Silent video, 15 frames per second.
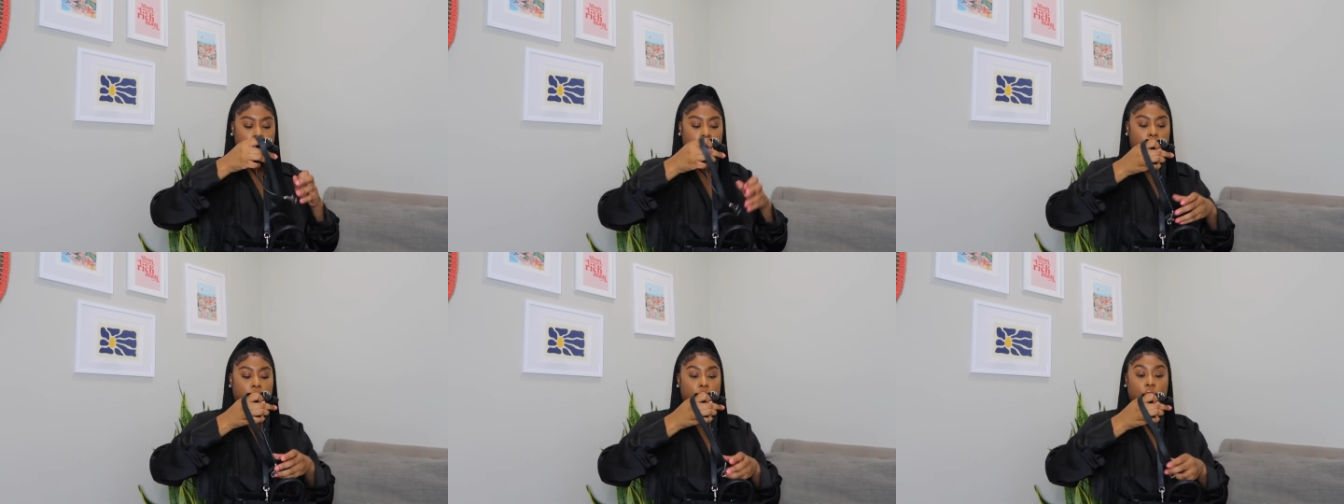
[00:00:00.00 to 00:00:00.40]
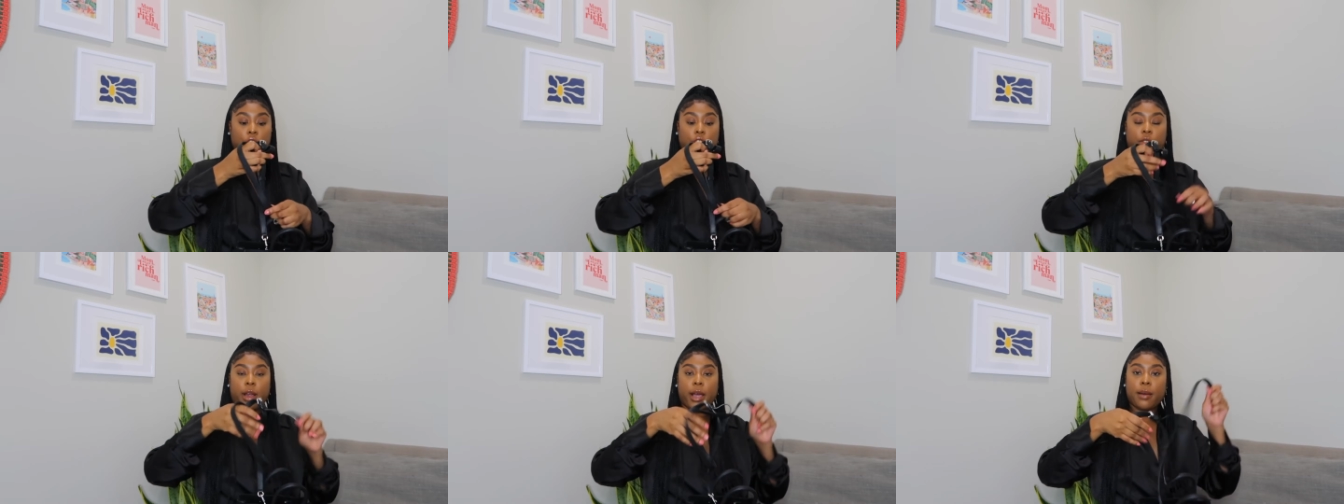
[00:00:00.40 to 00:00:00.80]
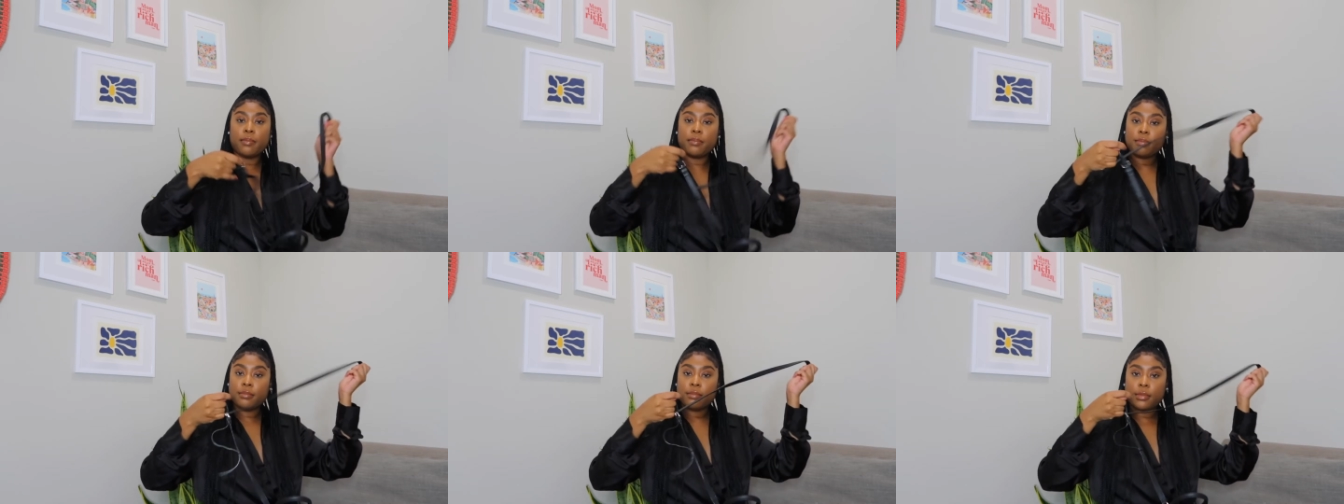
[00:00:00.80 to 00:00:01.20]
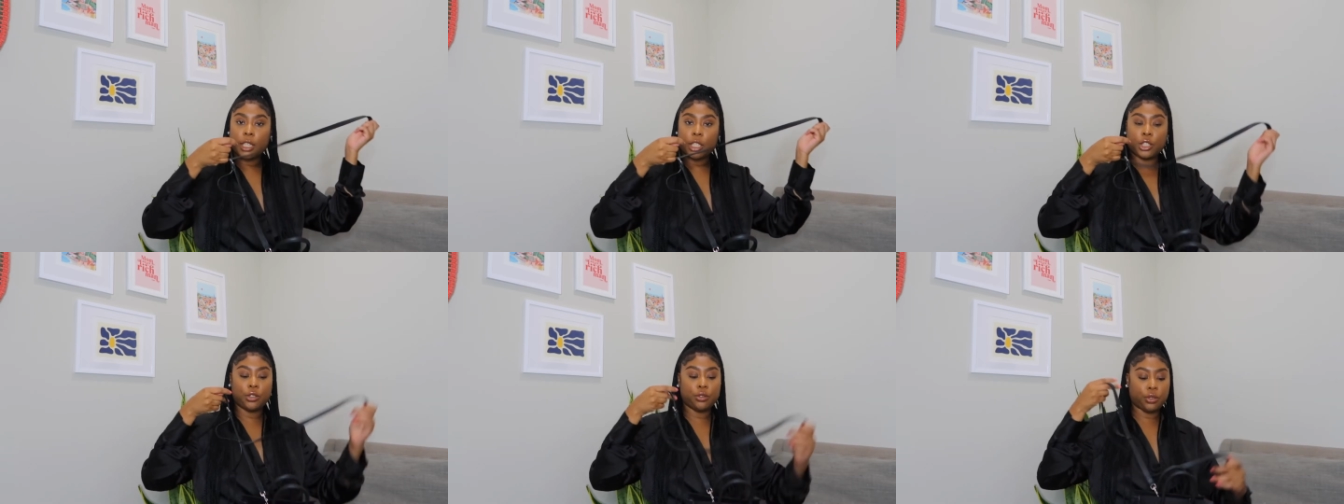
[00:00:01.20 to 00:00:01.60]
a strap
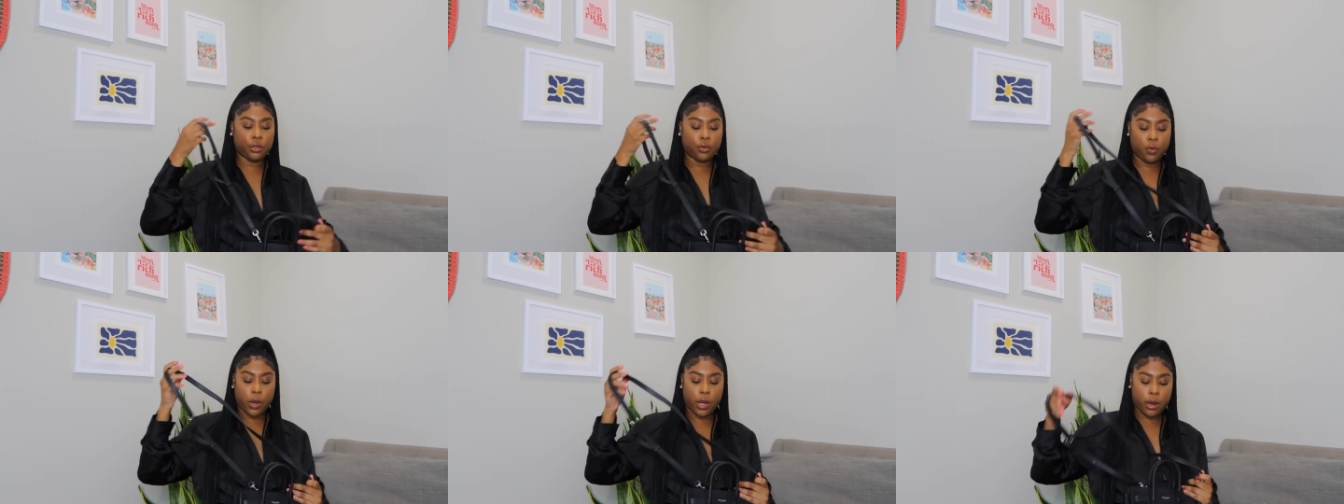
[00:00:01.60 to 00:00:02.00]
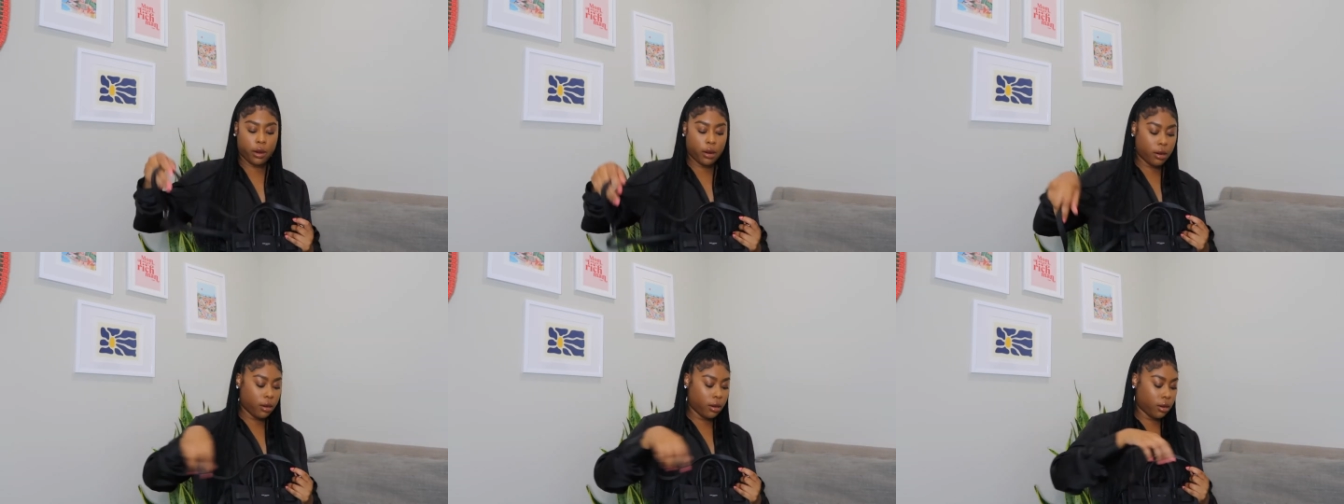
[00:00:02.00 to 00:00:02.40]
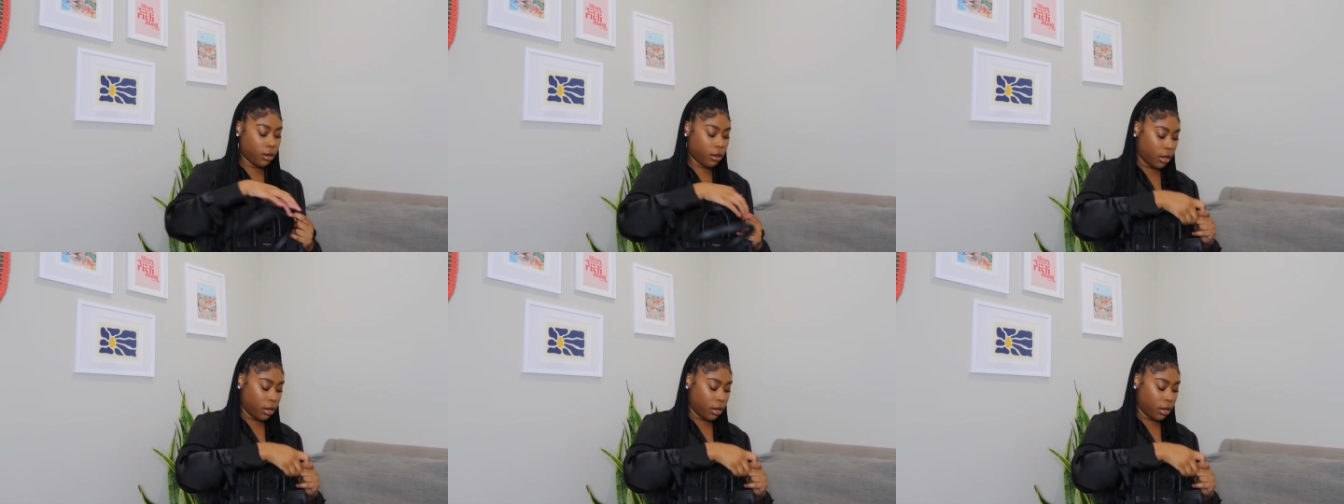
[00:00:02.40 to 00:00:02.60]
that you can wear